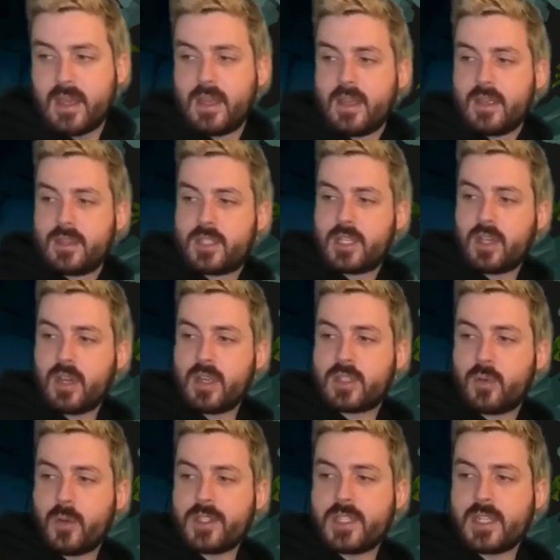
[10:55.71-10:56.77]

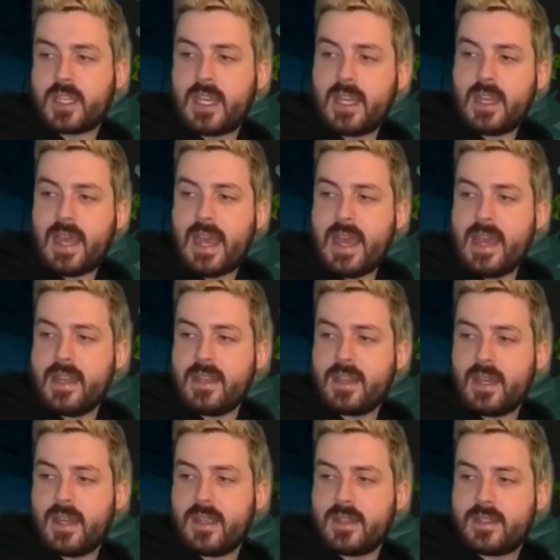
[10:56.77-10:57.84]
twisted kit and
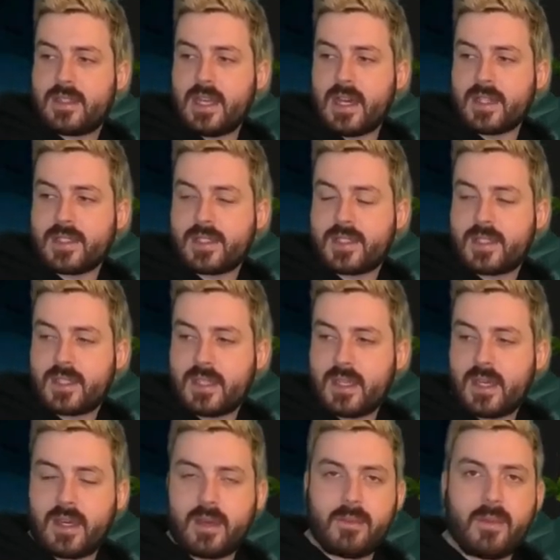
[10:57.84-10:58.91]
a dust
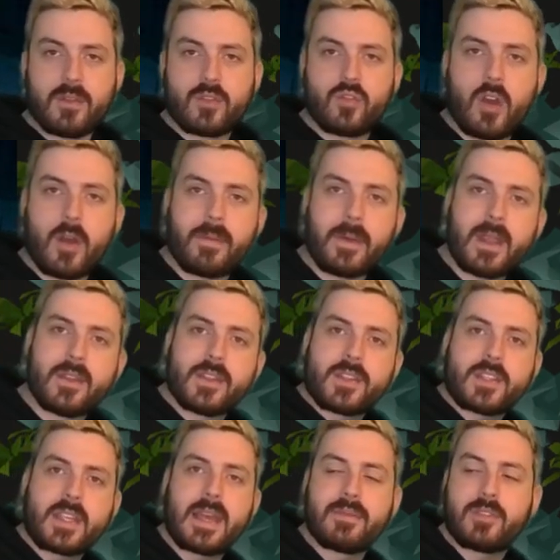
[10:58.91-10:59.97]
drop in the
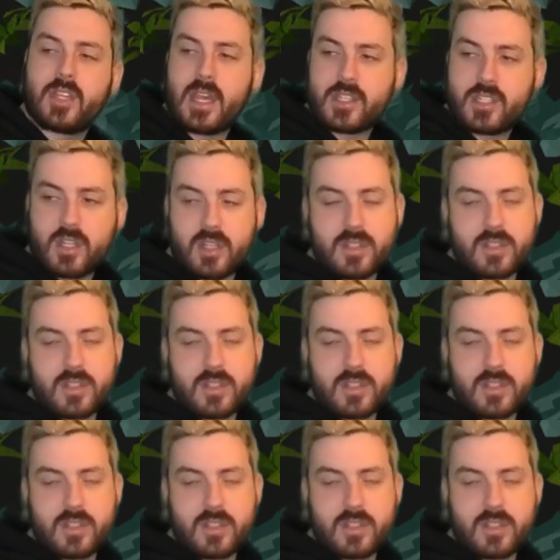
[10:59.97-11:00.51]
same chest. She got